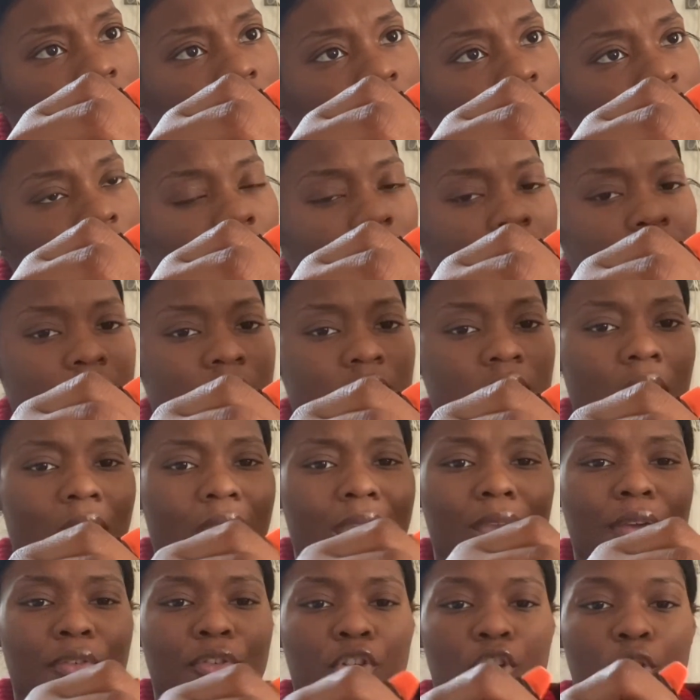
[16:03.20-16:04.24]
This is like
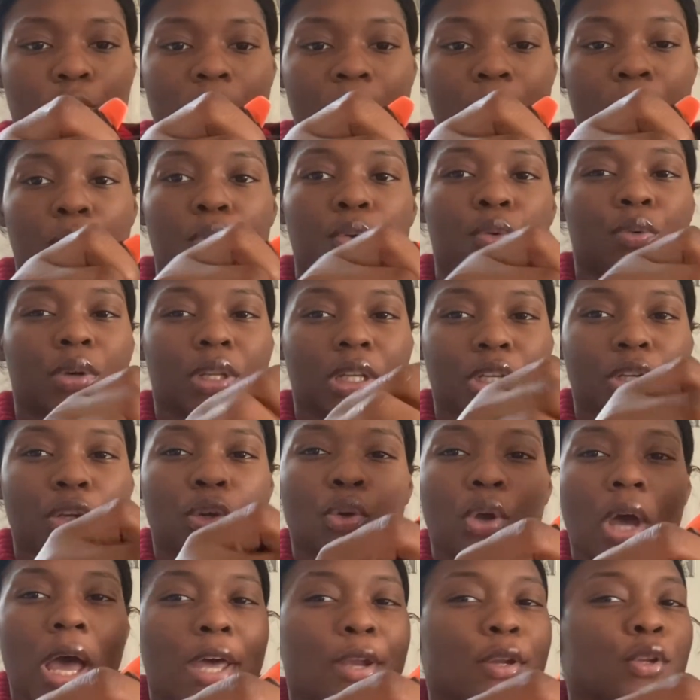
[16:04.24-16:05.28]
for the people who really don't know
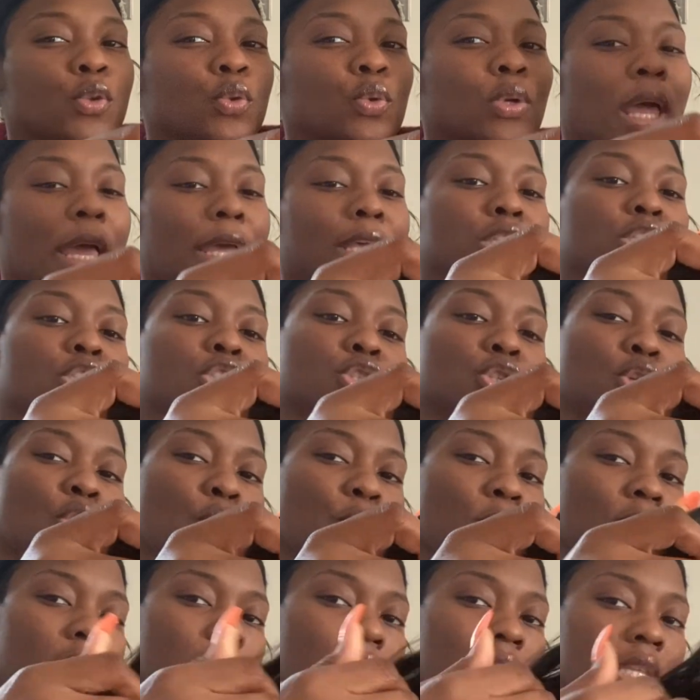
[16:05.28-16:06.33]
how to do like
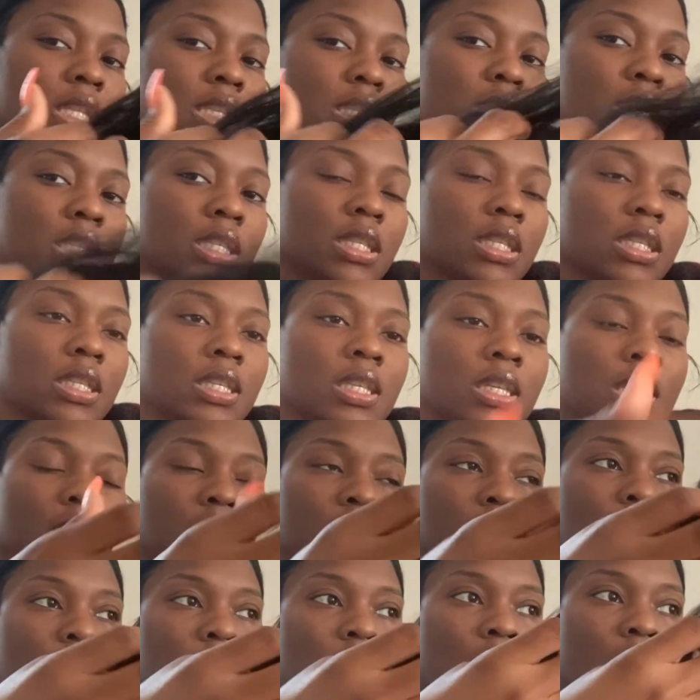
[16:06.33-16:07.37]
sew-ins,
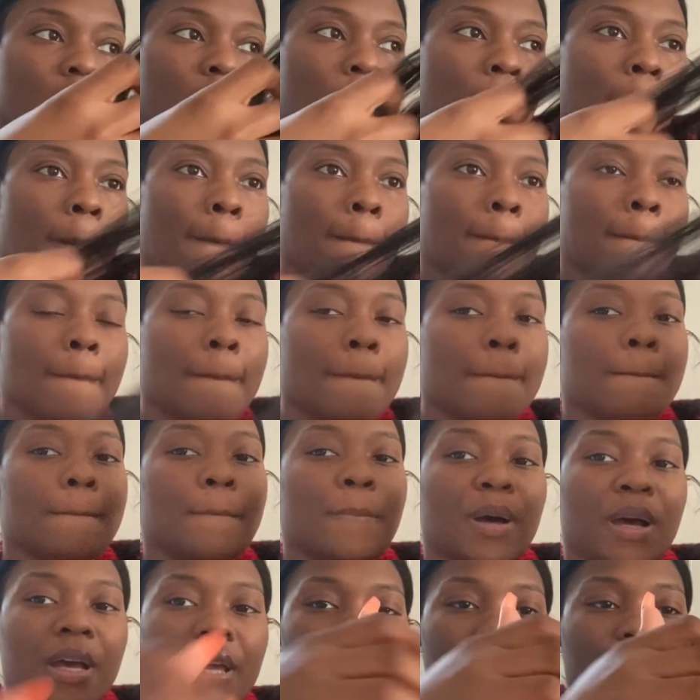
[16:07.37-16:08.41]

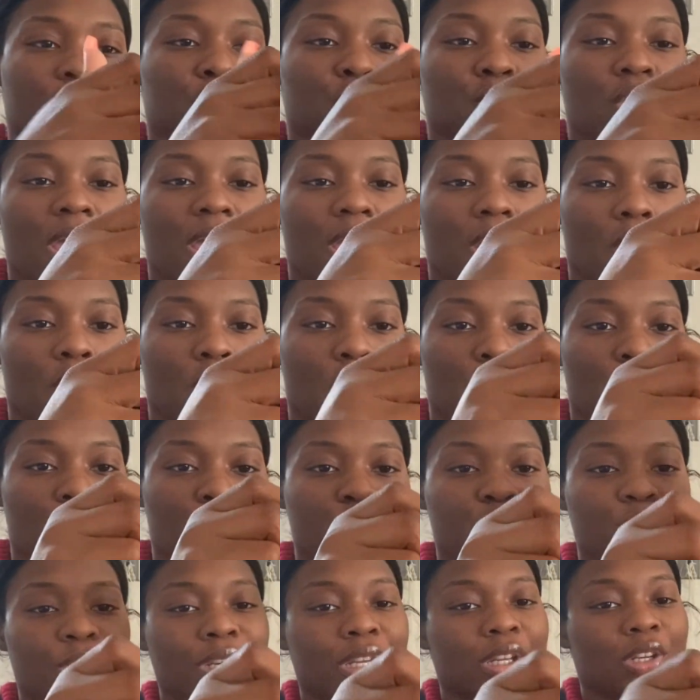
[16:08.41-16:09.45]
but do they own,
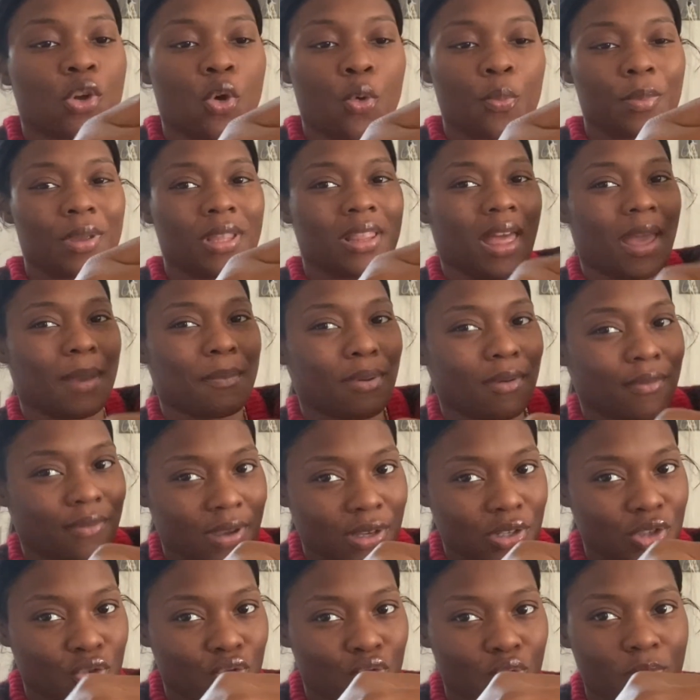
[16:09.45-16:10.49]
and it don't be like
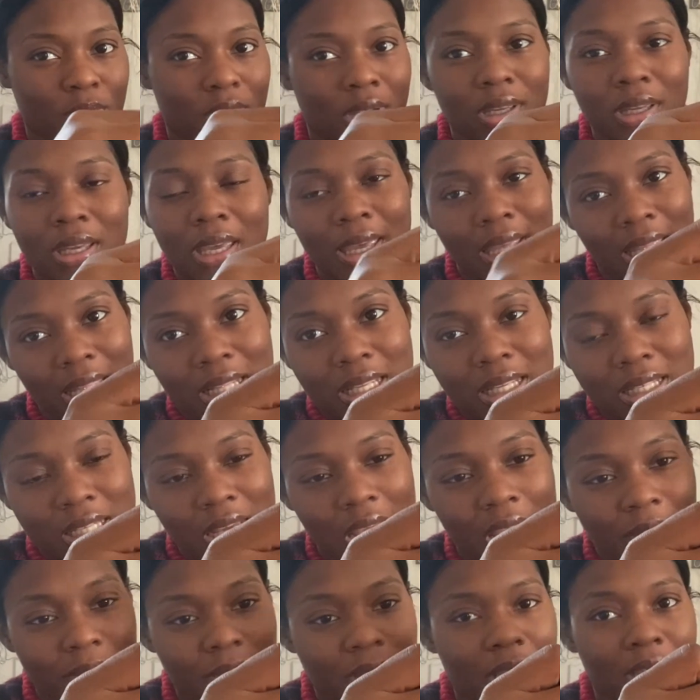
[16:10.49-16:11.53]
professional, but it get the
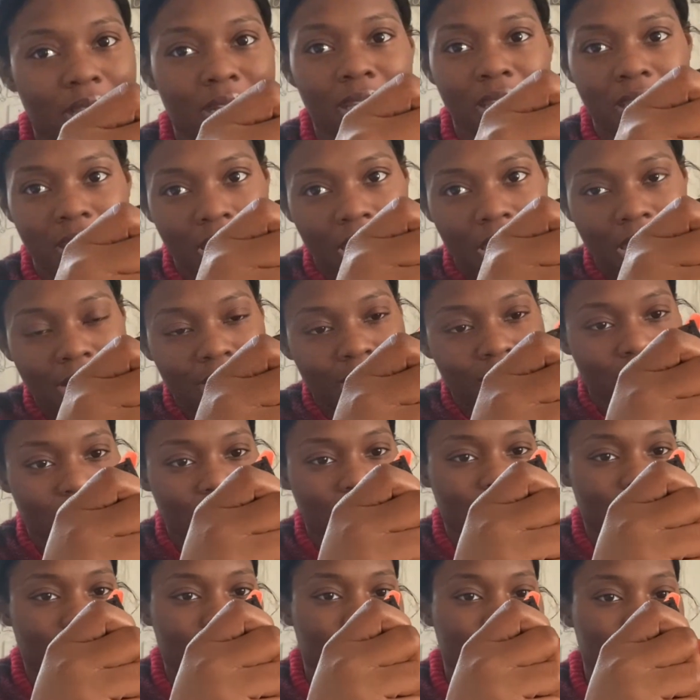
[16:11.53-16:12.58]
job done and your hair's in
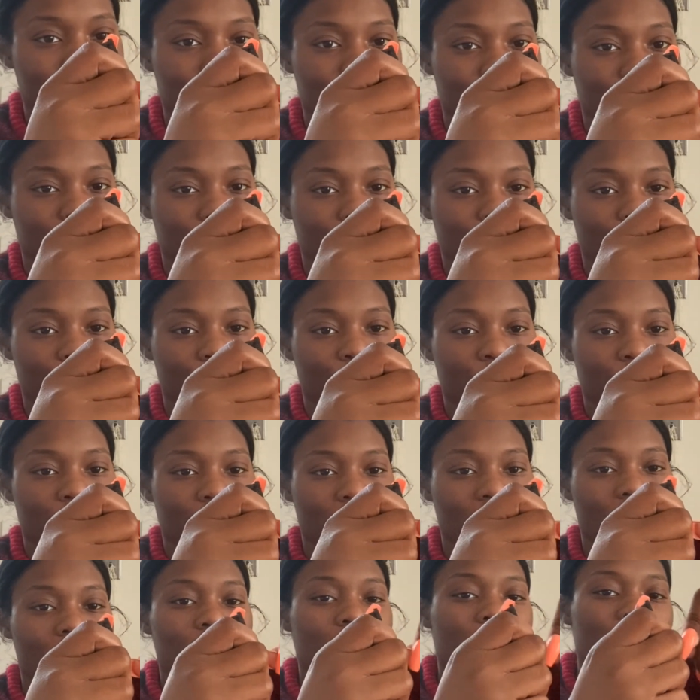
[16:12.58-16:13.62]
there.
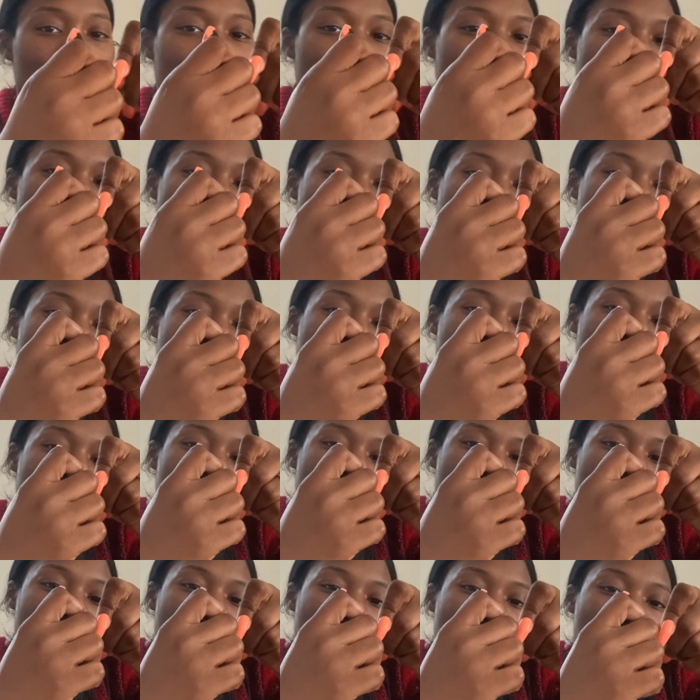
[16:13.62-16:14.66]
So
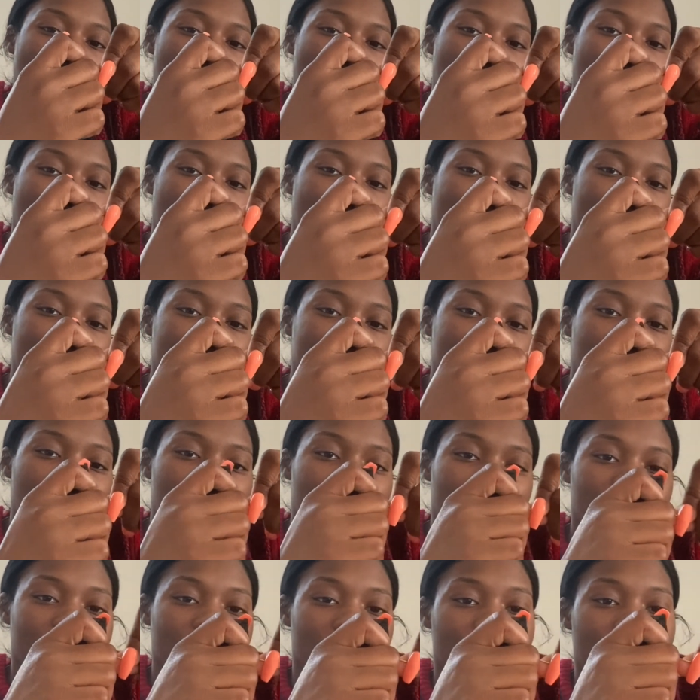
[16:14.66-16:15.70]
it's like
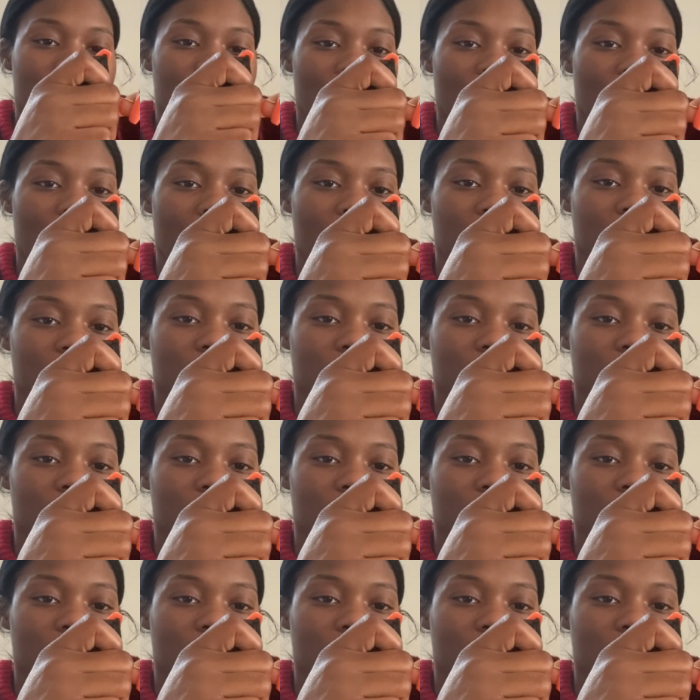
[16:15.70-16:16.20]
that.